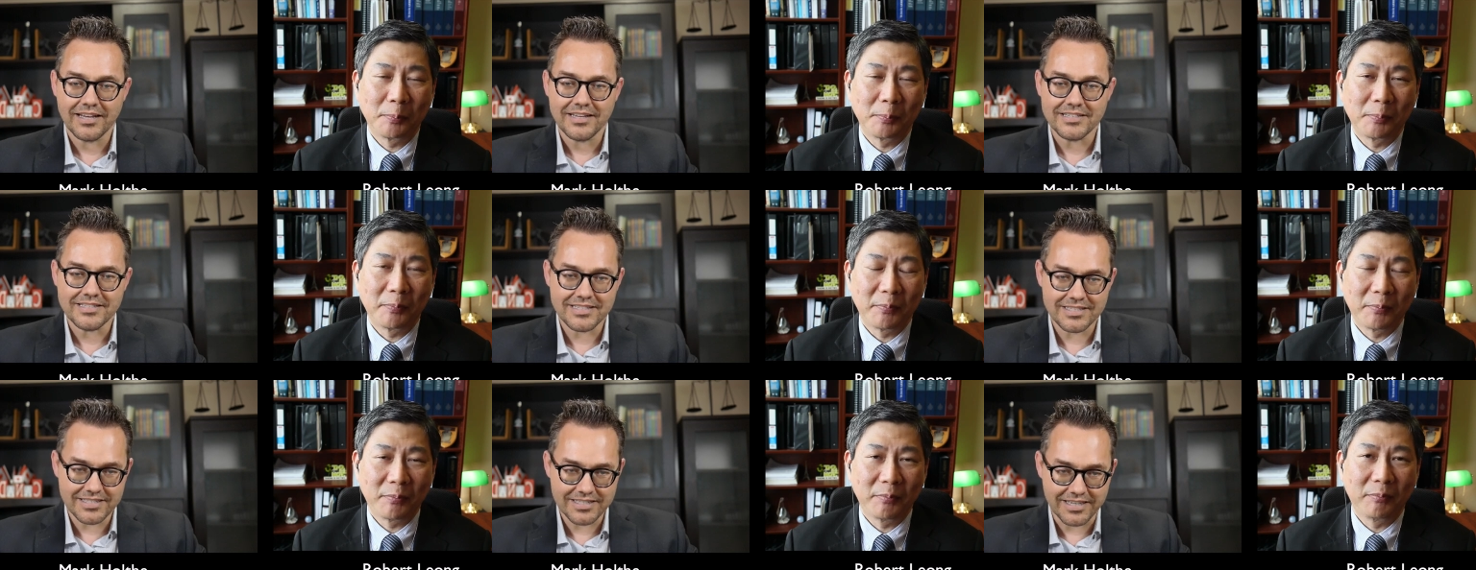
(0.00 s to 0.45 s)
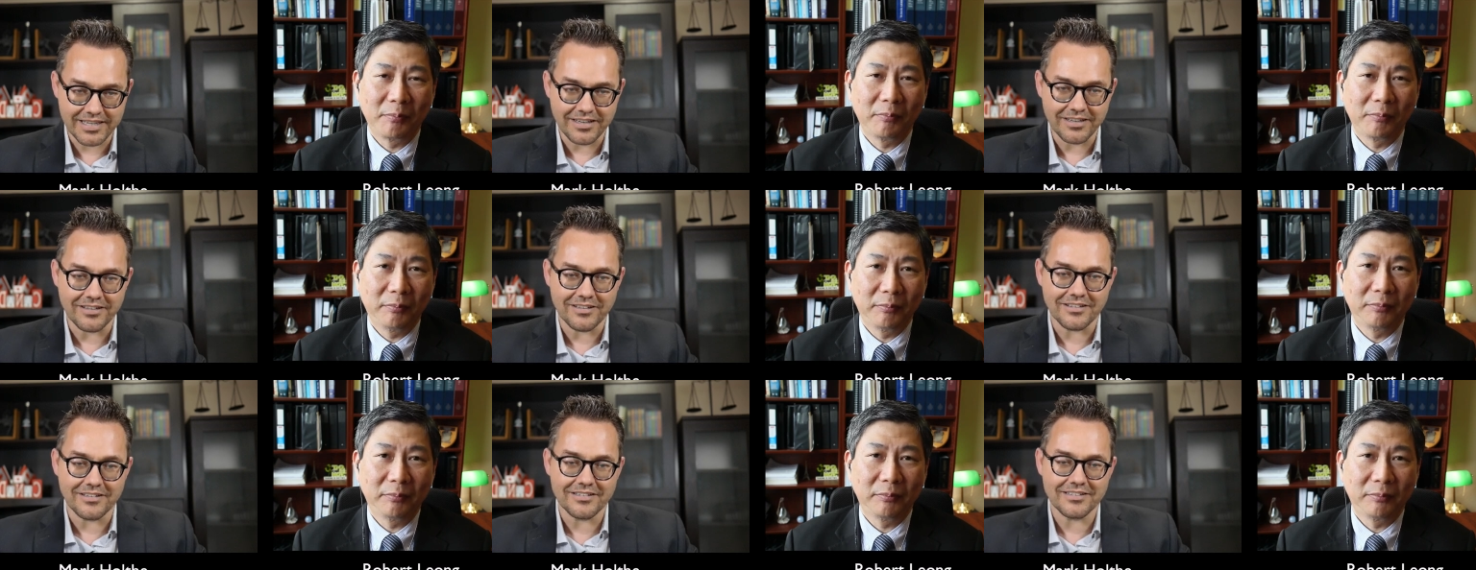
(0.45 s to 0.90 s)

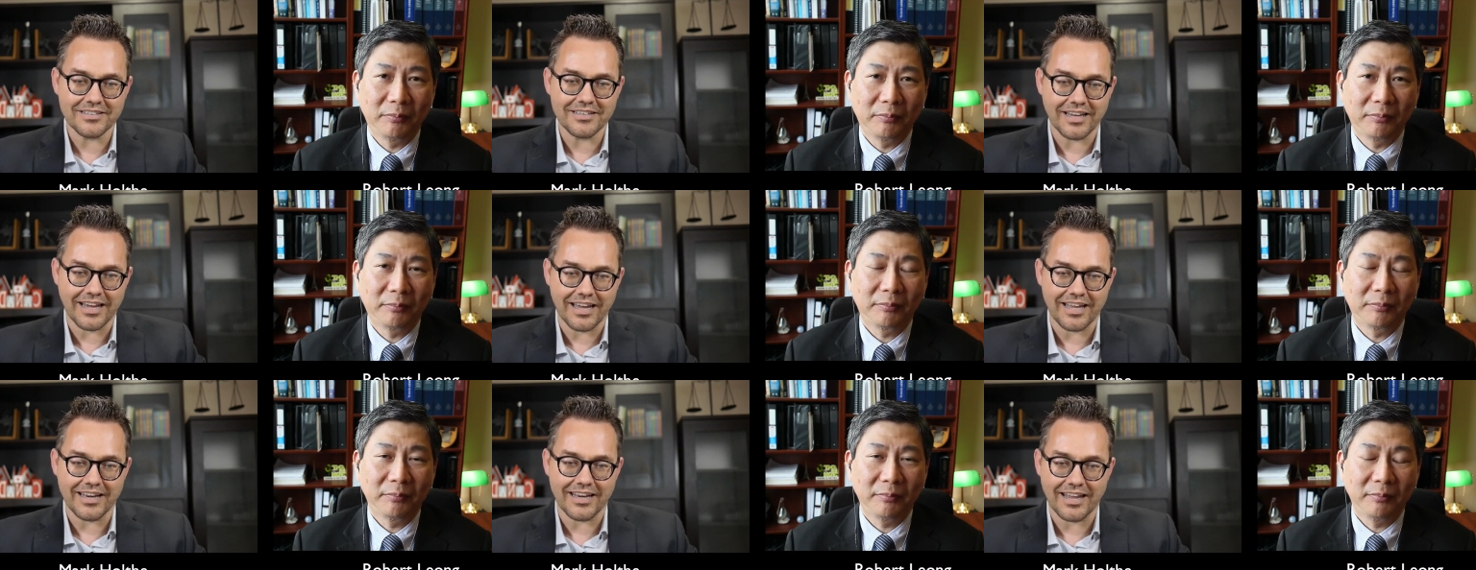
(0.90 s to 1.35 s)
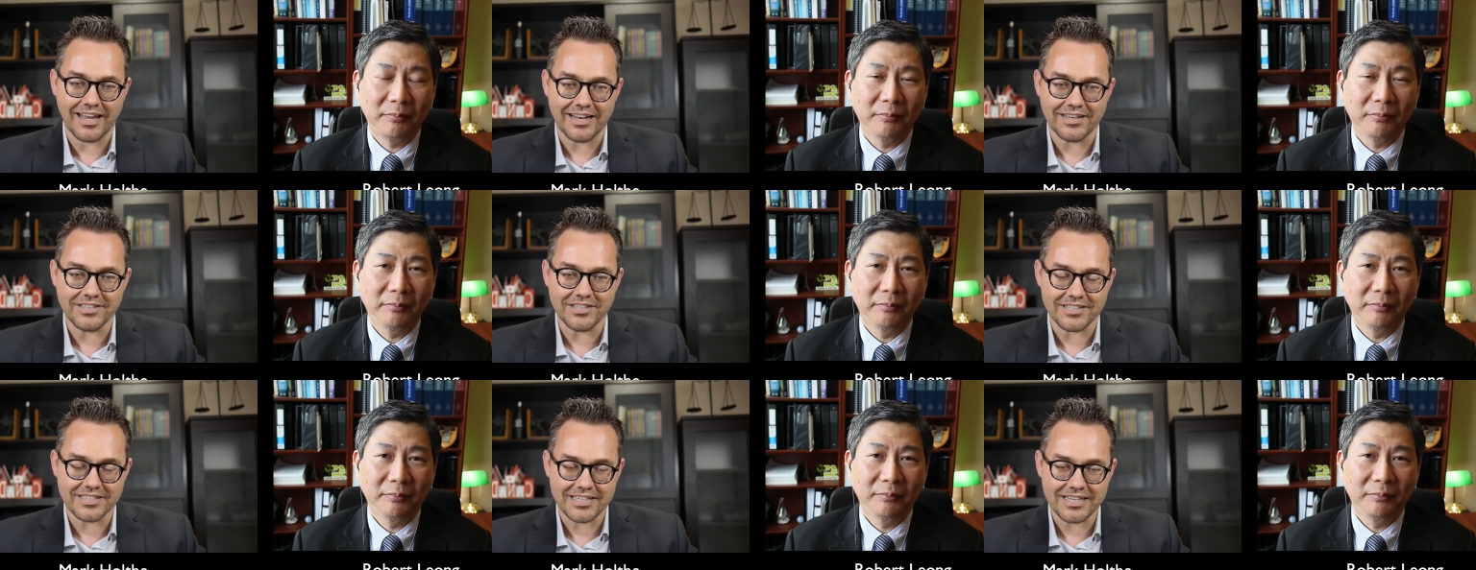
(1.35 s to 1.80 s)
Speaker 1: skilled
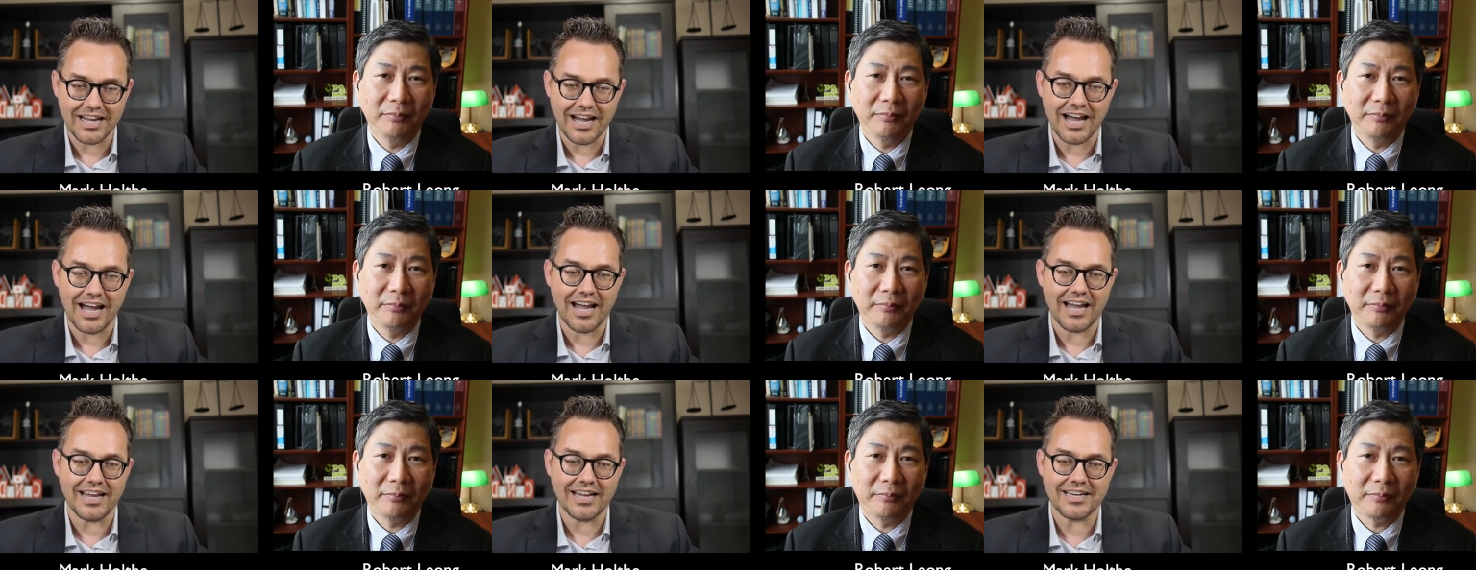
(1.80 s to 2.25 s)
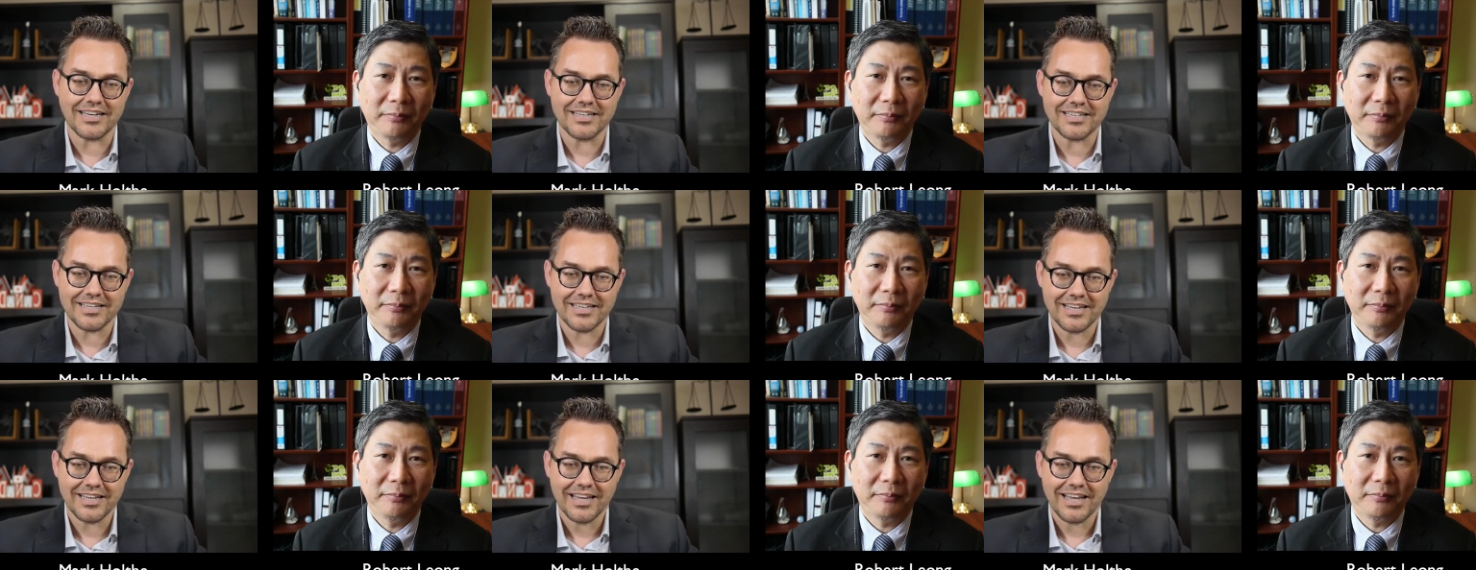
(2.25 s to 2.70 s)
and just kind